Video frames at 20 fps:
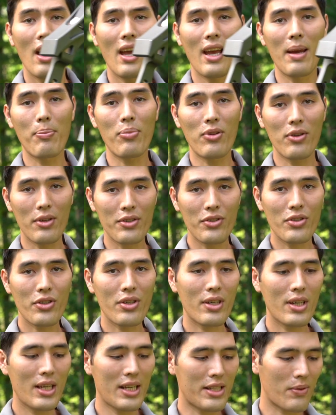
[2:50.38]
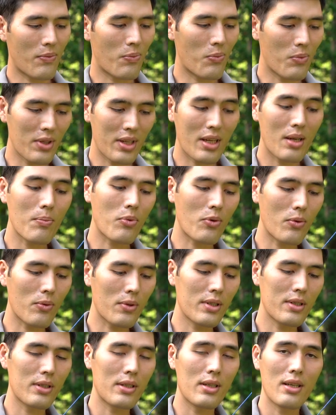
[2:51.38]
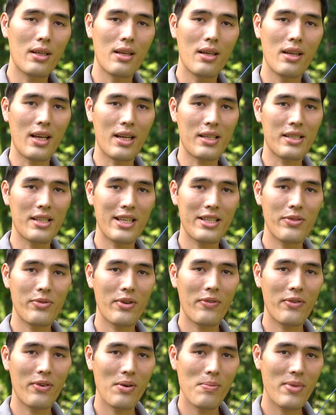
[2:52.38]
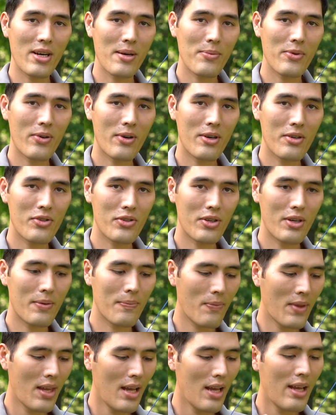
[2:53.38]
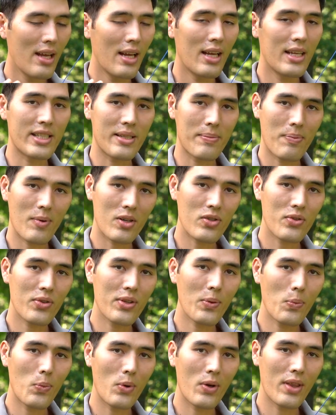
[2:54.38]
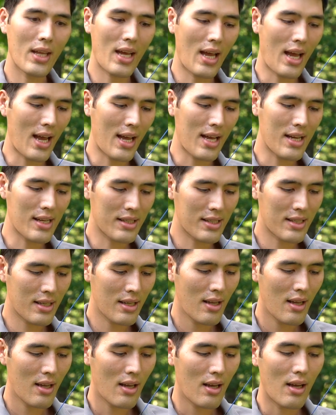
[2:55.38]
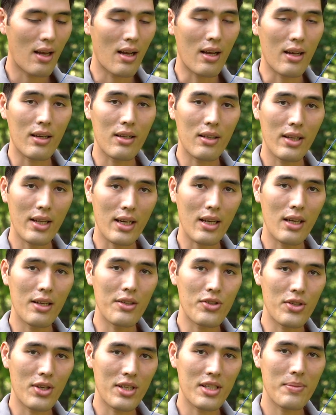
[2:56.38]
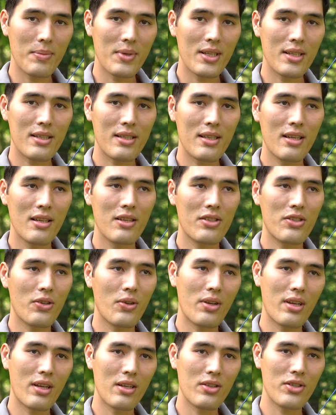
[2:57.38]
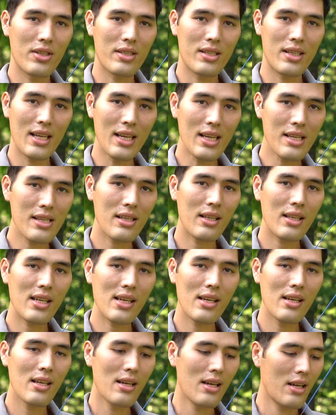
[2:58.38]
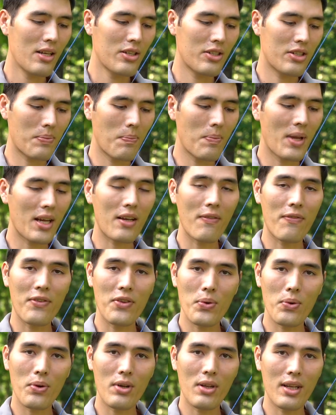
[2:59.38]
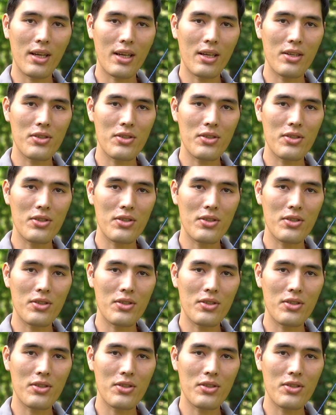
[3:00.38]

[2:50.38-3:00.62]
A plunger is a really important accessory for a barebow archer, especially one that has click adjustments, so you can just easily make a few click